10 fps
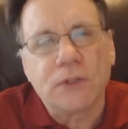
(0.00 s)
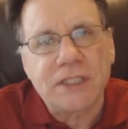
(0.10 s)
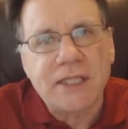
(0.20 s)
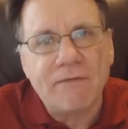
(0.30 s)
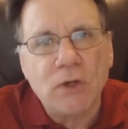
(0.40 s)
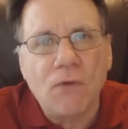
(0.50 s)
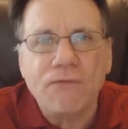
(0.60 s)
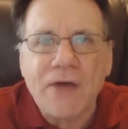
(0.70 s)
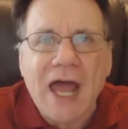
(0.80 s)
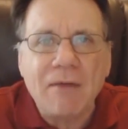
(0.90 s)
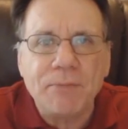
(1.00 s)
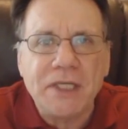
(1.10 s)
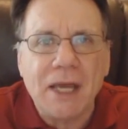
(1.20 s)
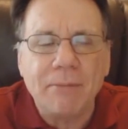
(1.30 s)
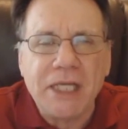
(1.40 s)
for 7:05
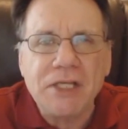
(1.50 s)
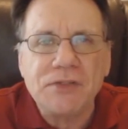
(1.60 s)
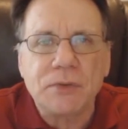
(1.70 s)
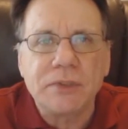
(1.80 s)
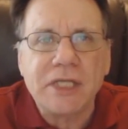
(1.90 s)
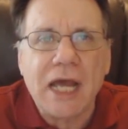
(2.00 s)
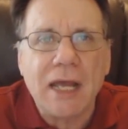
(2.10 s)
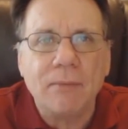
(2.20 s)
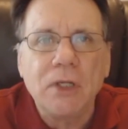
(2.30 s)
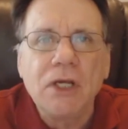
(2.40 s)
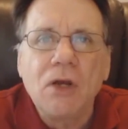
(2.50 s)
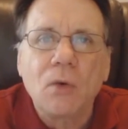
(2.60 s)
p.m. Eastern Time.